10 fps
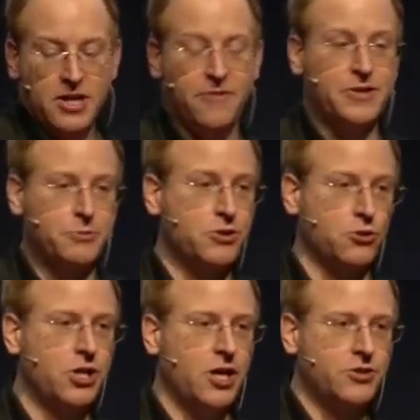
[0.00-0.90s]
if this was your
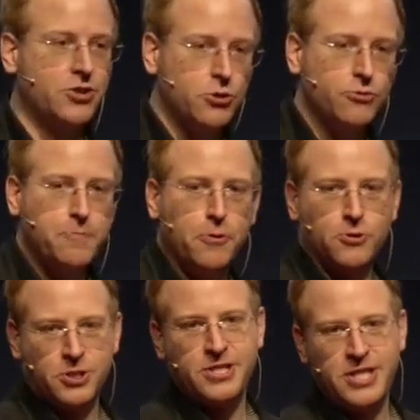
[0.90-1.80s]
child's school
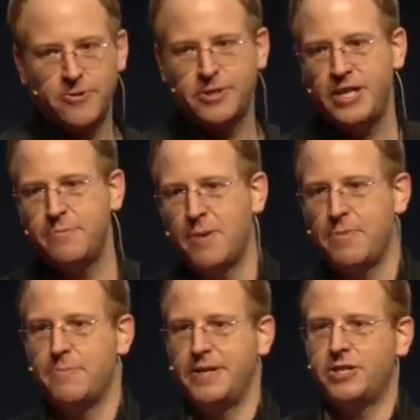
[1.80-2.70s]
report, a C or a D might be
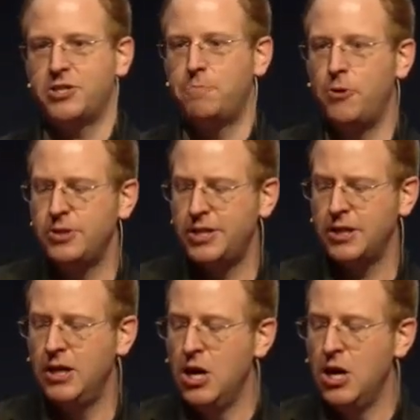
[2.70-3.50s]
a bit disappointing.